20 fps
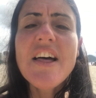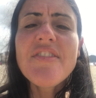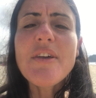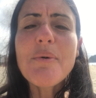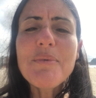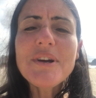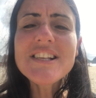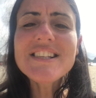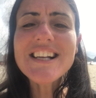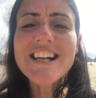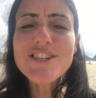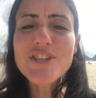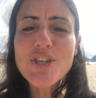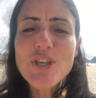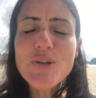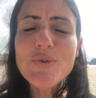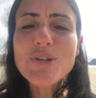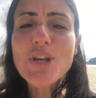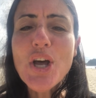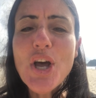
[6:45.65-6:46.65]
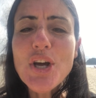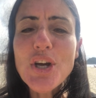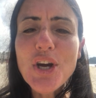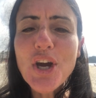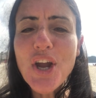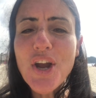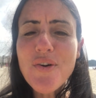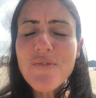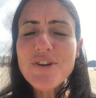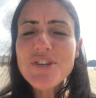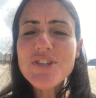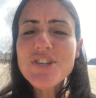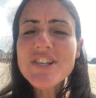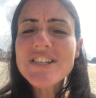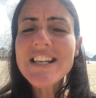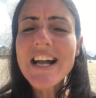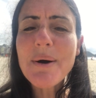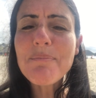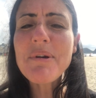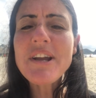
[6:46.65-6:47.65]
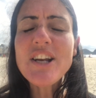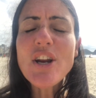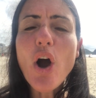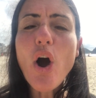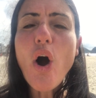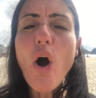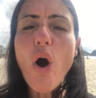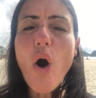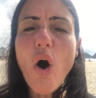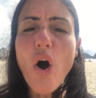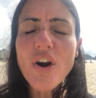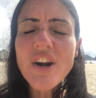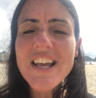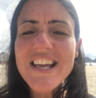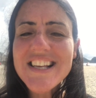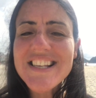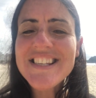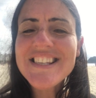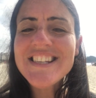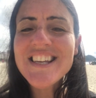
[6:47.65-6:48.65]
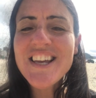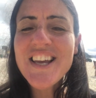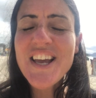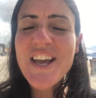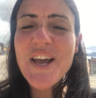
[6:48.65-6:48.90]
Then we can start to use courage to start being honest